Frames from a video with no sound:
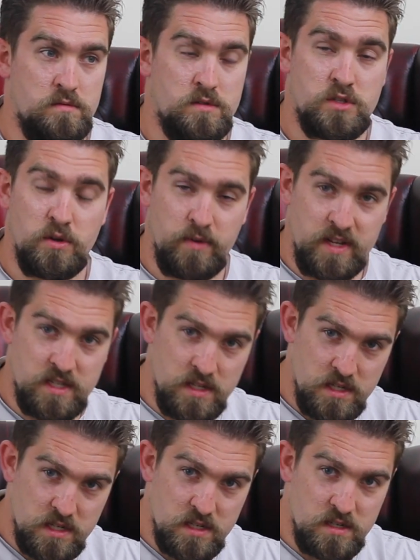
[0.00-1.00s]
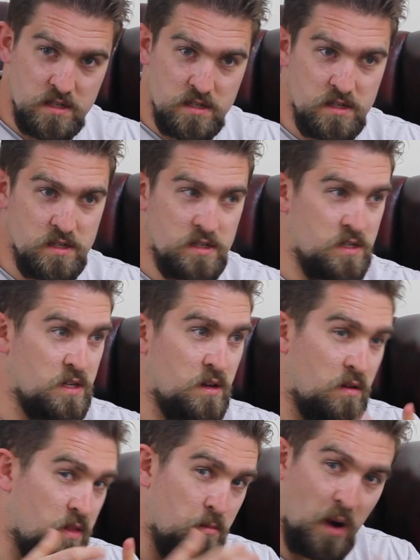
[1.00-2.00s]
2 reasons.
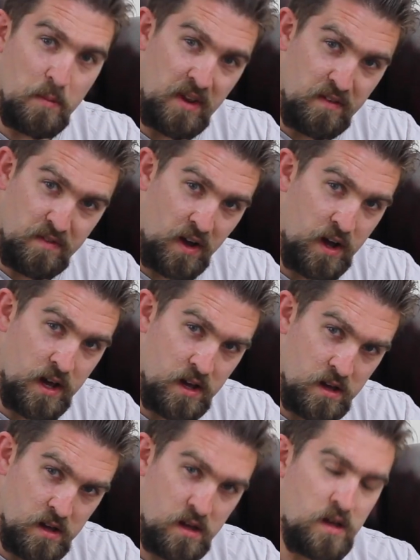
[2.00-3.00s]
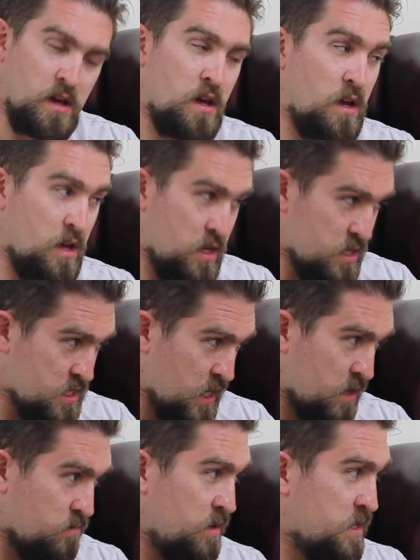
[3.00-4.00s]
There might be a fire.
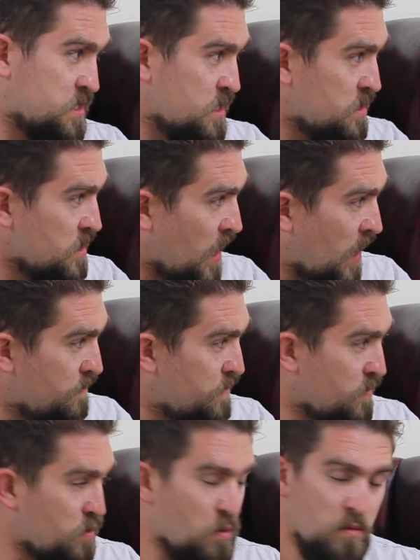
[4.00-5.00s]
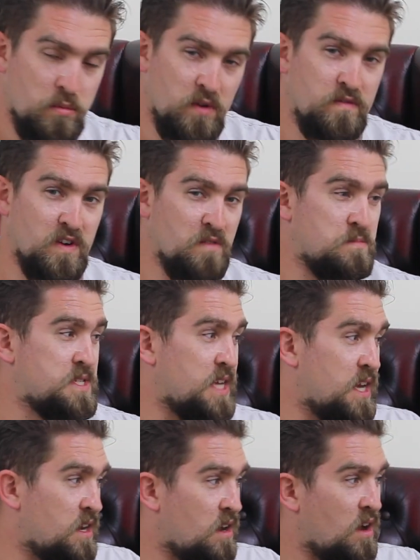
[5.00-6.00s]
Second reason, at
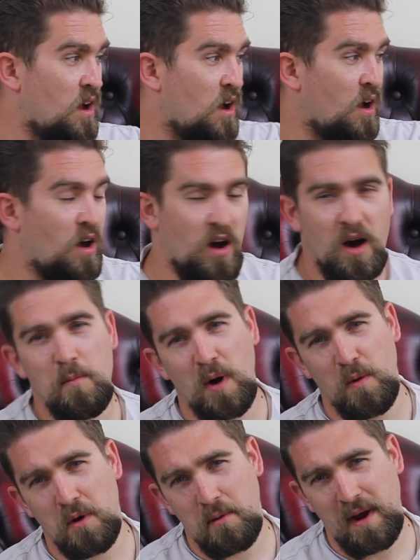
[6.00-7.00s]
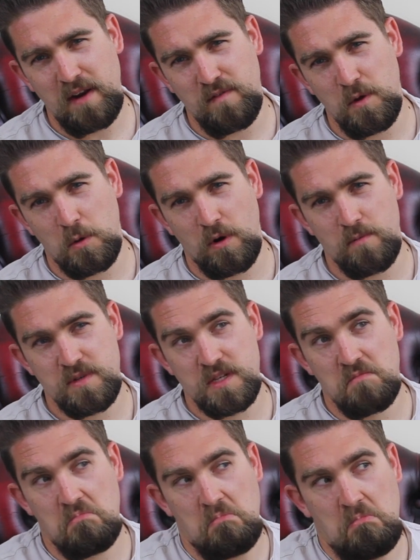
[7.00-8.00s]
51.5%, I might want to add a few drops.
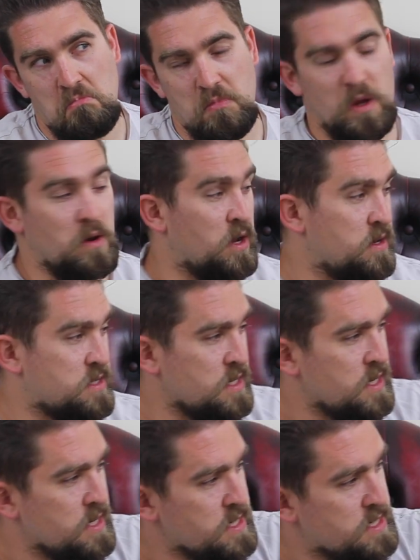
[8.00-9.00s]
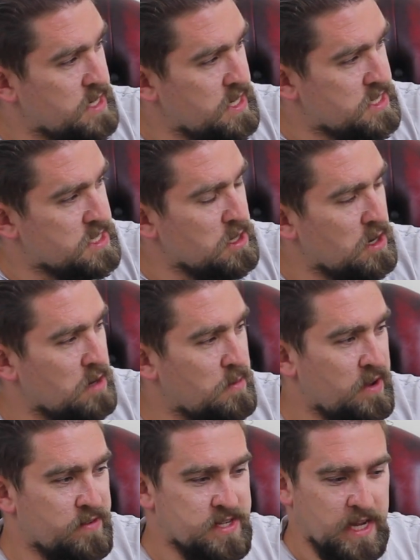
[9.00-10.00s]
Who knows? So let's start a
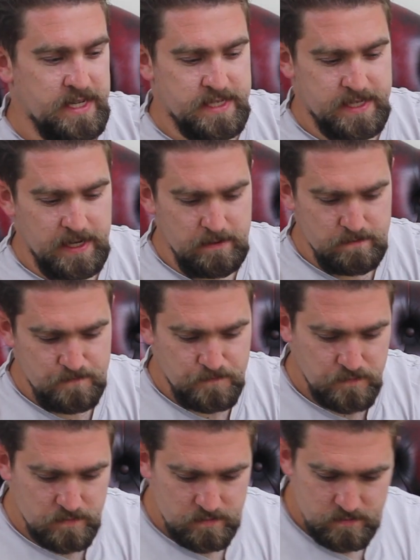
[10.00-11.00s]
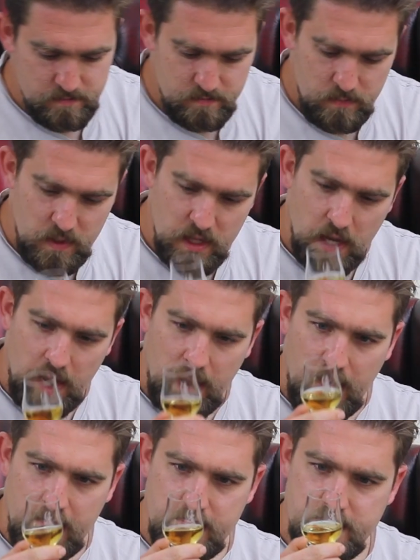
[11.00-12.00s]
bit of a tasting.
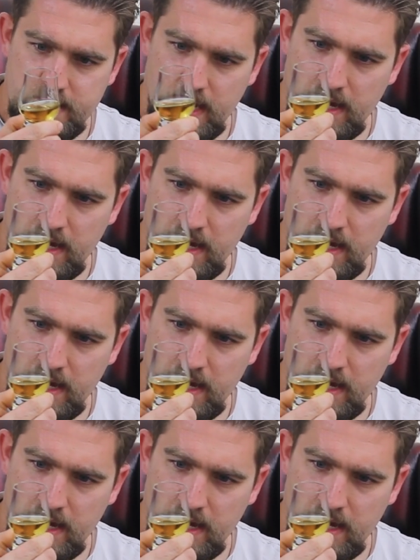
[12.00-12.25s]
And